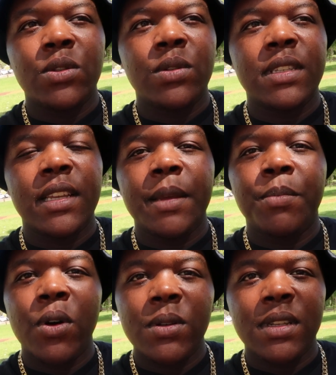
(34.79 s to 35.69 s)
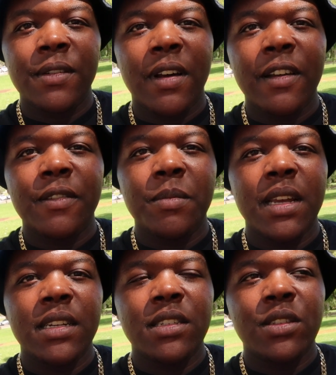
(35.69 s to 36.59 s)
to say positive
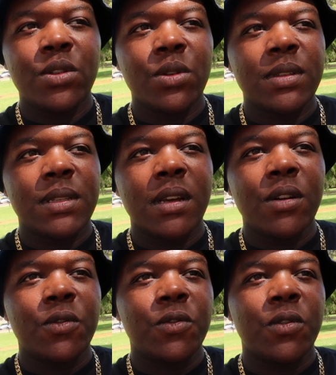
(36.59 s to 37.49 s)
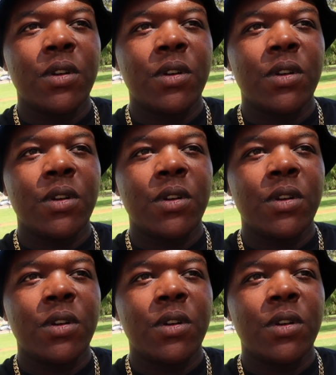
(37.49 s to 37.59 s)
affirmations to yourself.